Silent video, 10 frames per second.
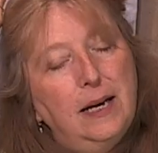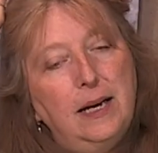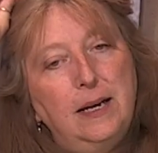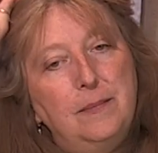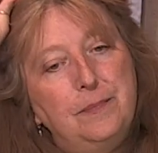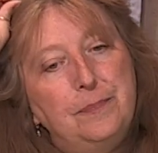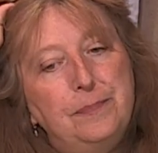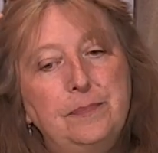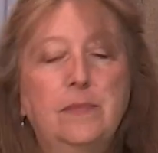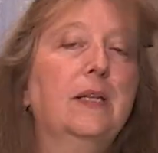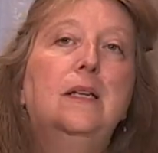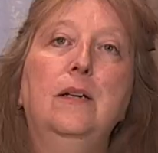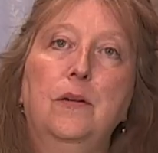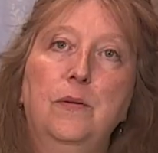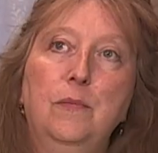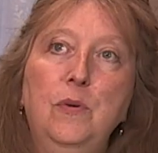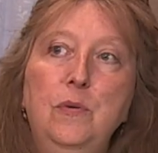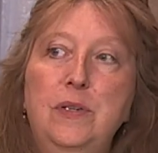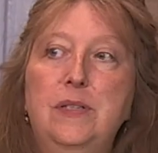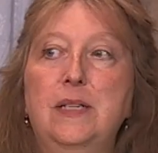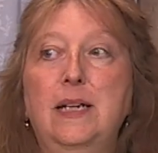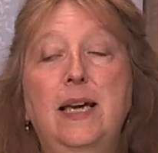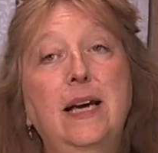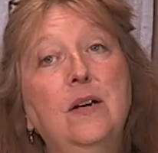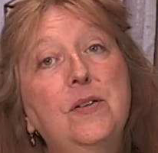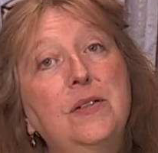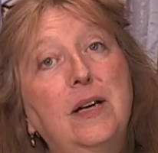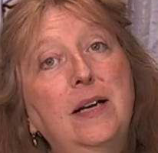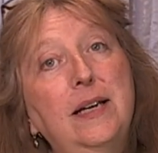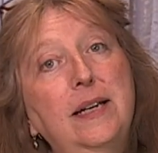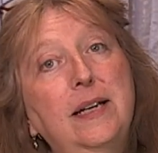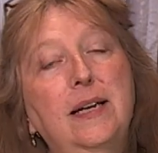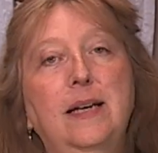you know, the moon is in an air sign.